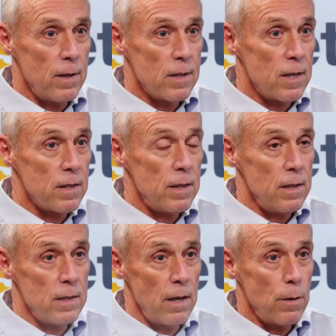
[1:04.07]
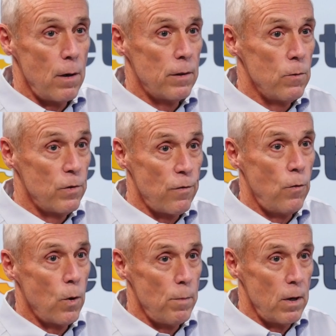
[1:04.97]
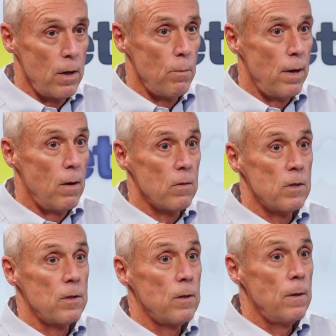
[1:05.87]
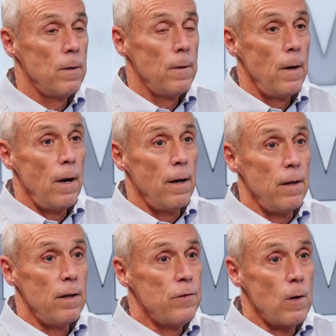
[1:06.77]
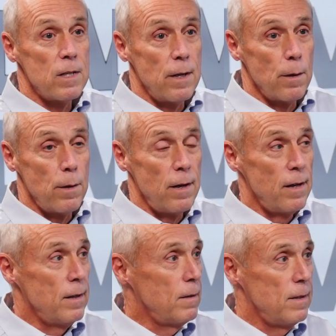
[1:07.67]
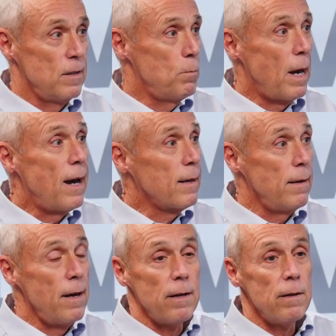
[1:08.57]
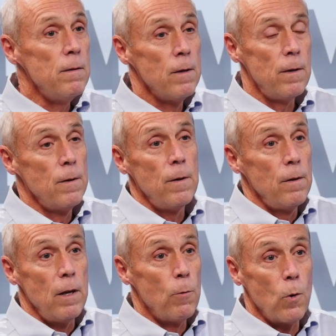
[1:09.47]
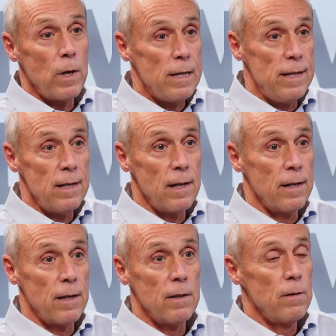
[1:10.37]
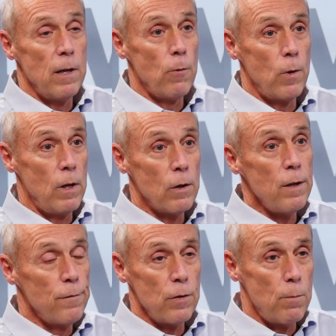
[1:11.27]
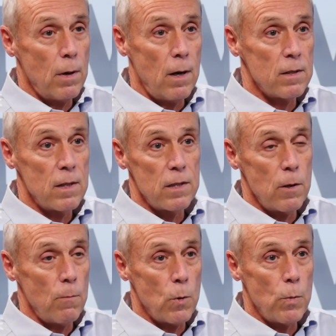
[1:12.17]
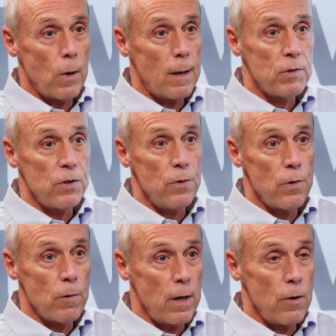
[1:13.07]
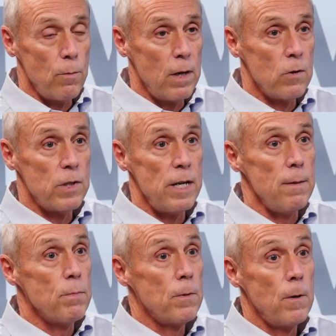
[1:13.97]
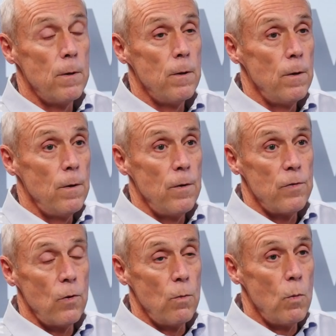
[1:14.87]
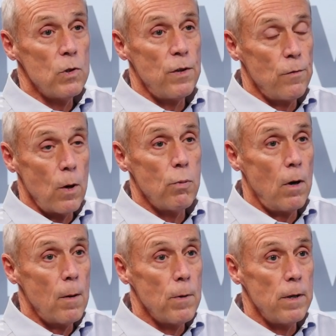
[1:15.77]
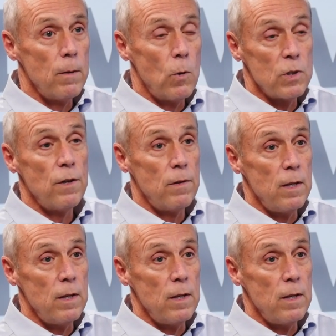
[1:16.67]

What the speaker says: 60s, they thought there was 4 billion pounds. And the interesting thing is back then, they were only looking for deposits that were perhaps 200-300 meters deep. So most of our property, most of the